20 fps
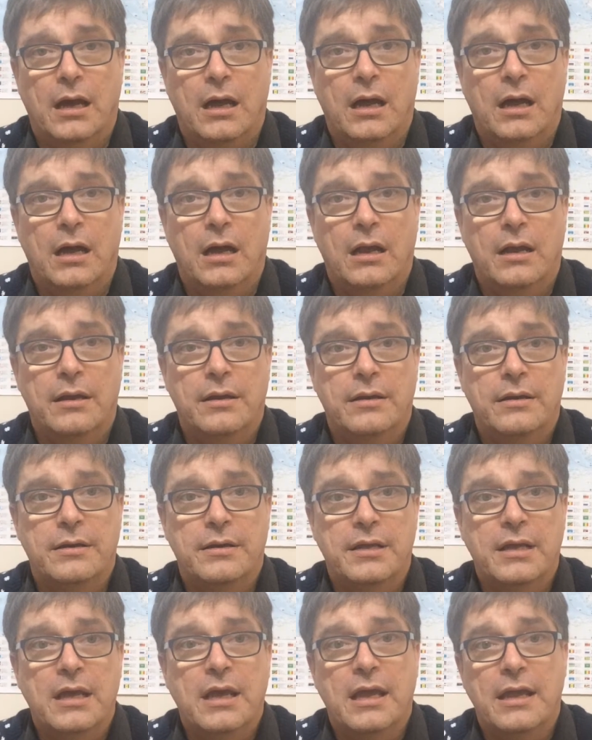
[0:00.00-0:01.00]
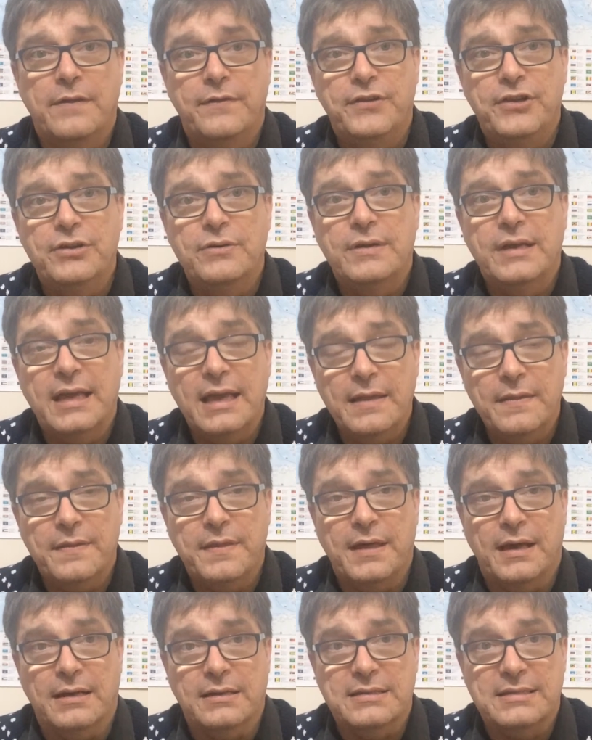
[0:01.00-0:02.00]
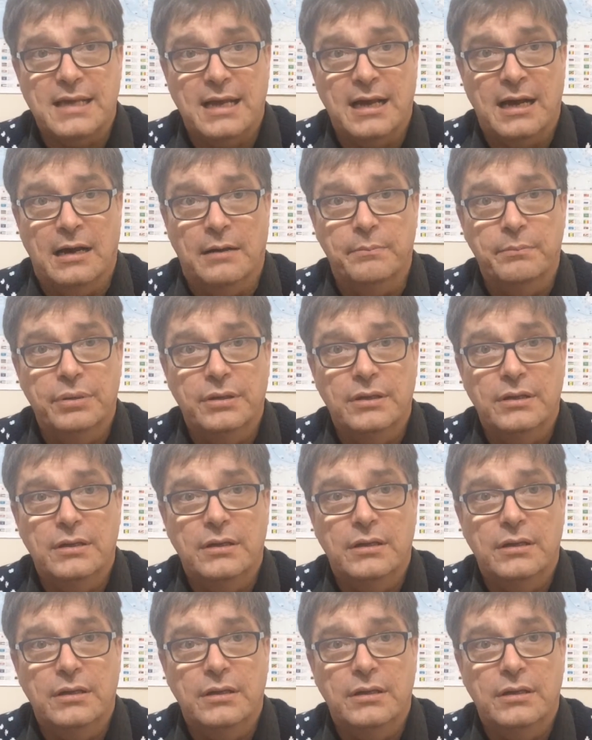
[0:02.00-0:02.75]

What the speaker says: and if you get that app,